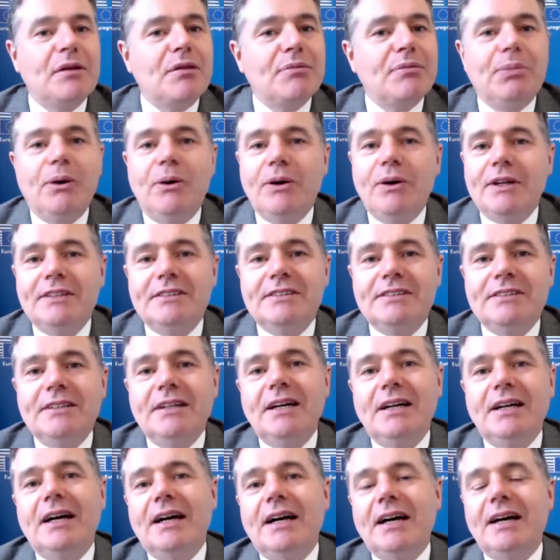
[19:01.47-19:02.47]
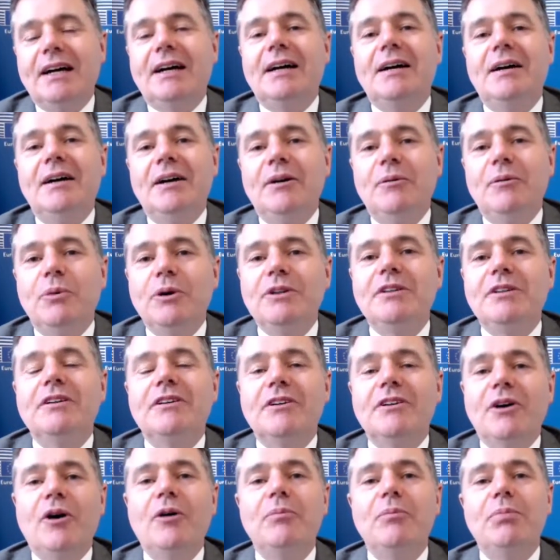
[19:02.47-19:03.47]
point, it wouldn't
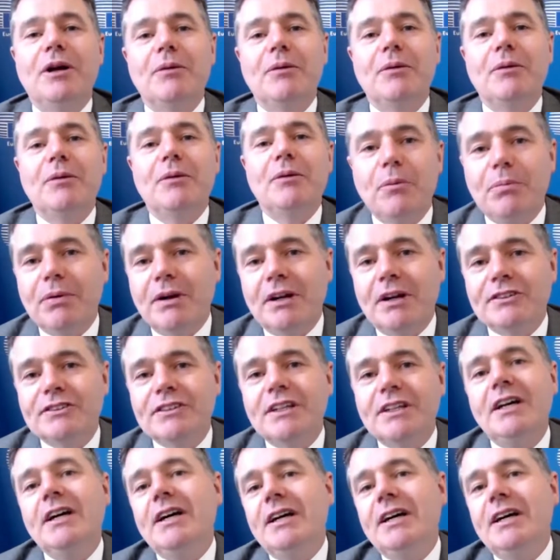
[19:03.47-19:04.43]
at all be appropriate